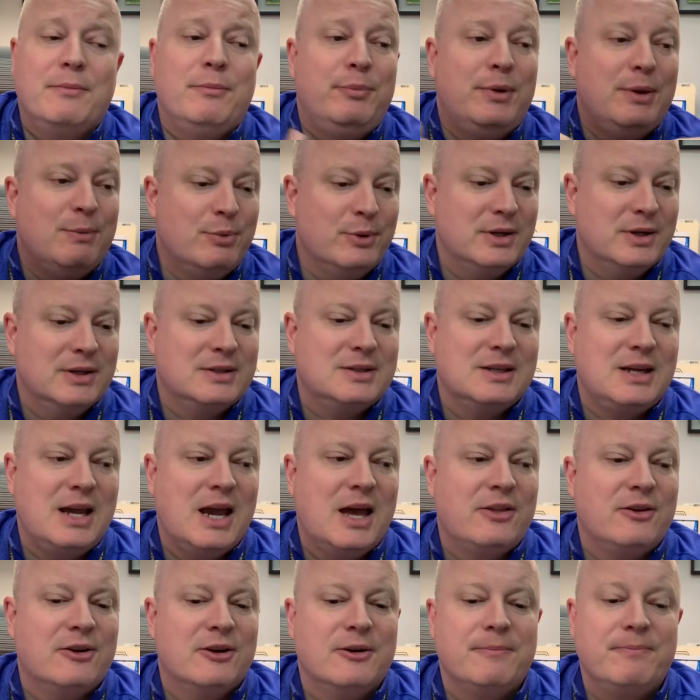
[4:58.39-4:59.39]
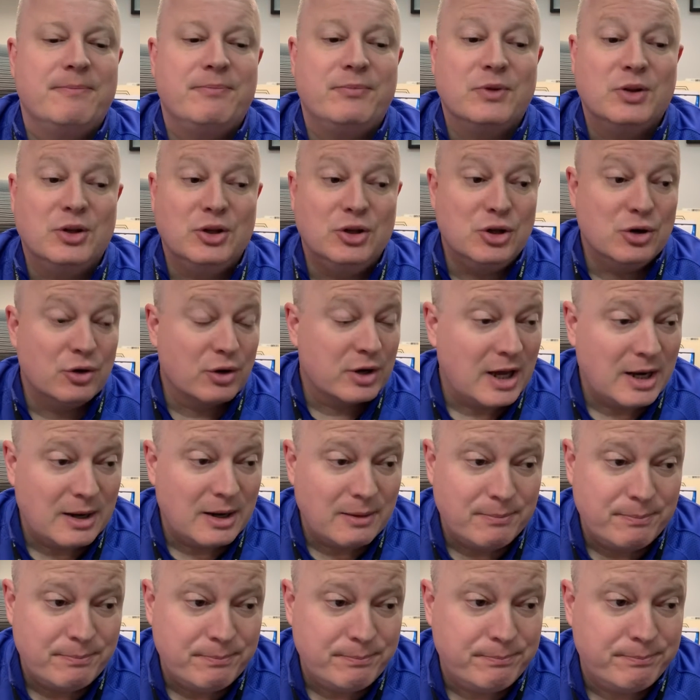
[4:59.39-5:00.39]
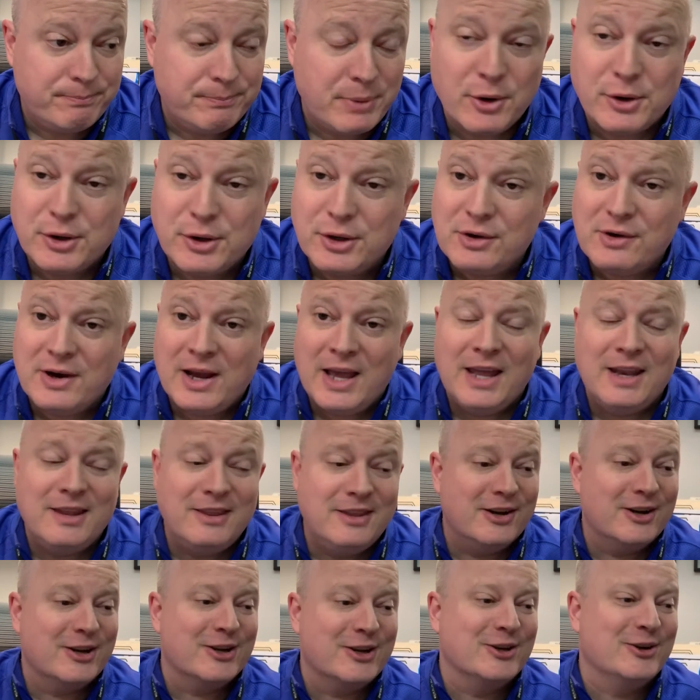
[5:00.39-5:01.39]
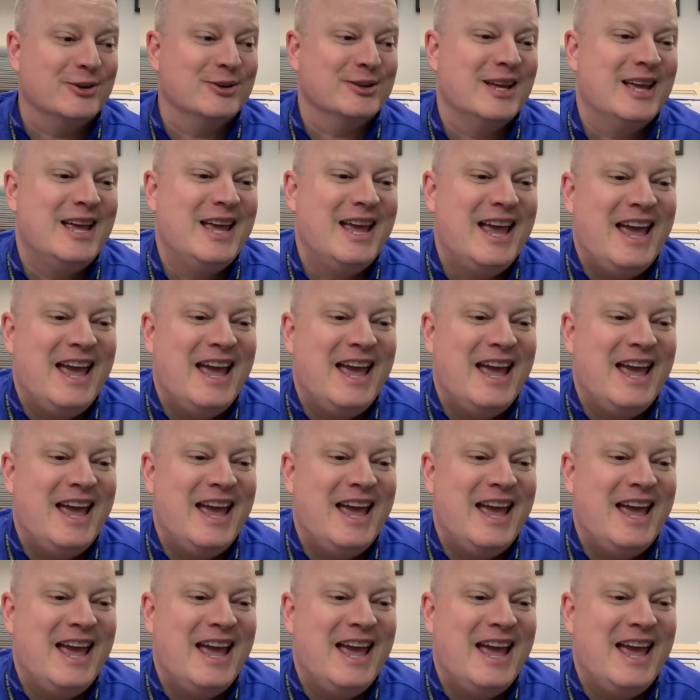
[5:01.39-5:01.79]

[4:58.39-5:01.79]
People get together, you're kind of poking your head in there and go,